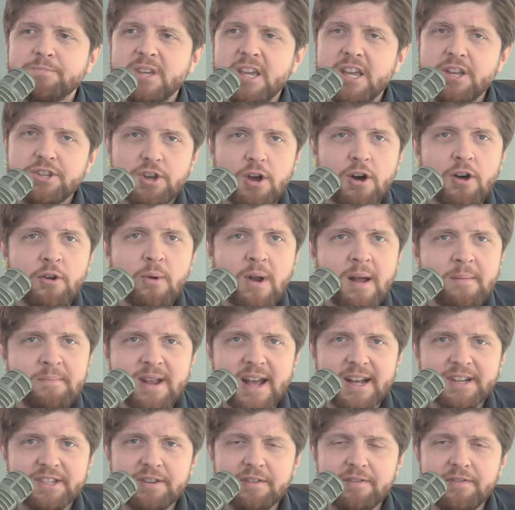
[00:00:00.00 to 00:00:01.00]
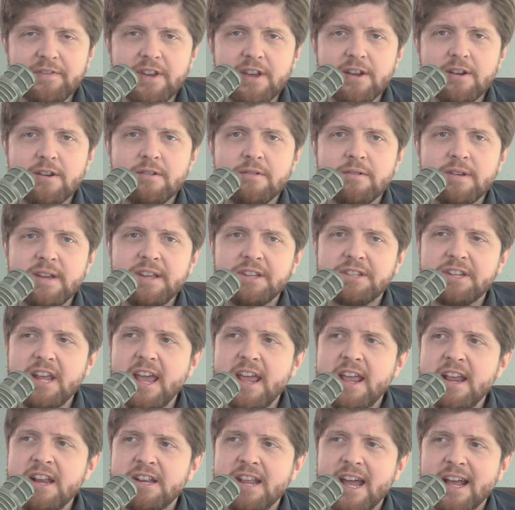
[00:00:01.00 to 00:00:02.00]
He's on remdesivir. He's
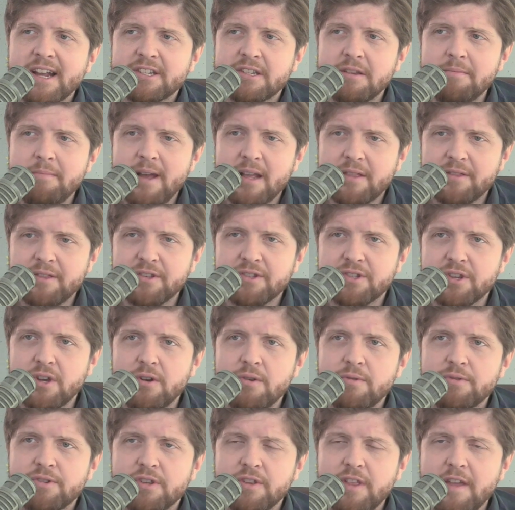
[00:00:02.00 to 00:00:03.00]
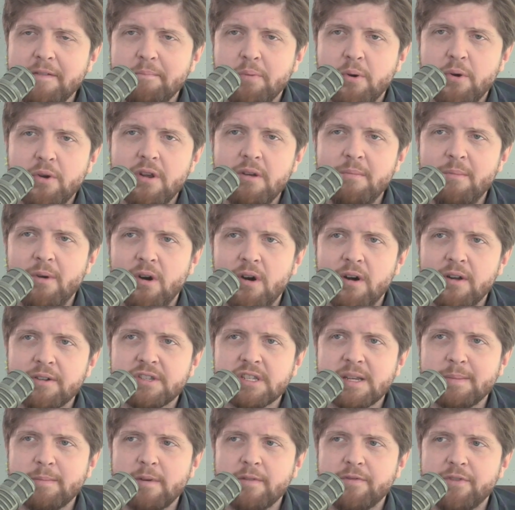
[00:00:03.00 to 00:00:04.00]
taking dexamethasone. So they've put him on
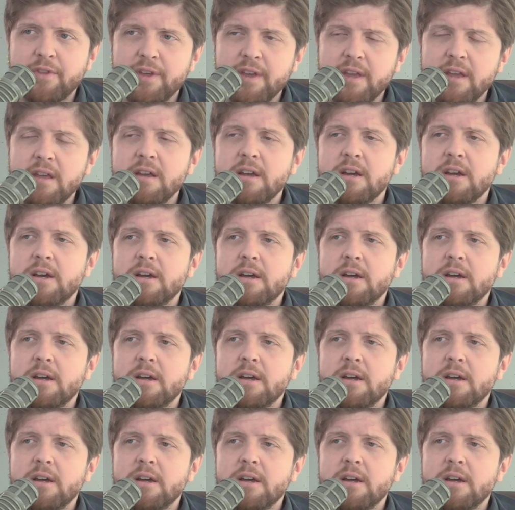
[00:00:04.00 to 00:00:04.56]
some of the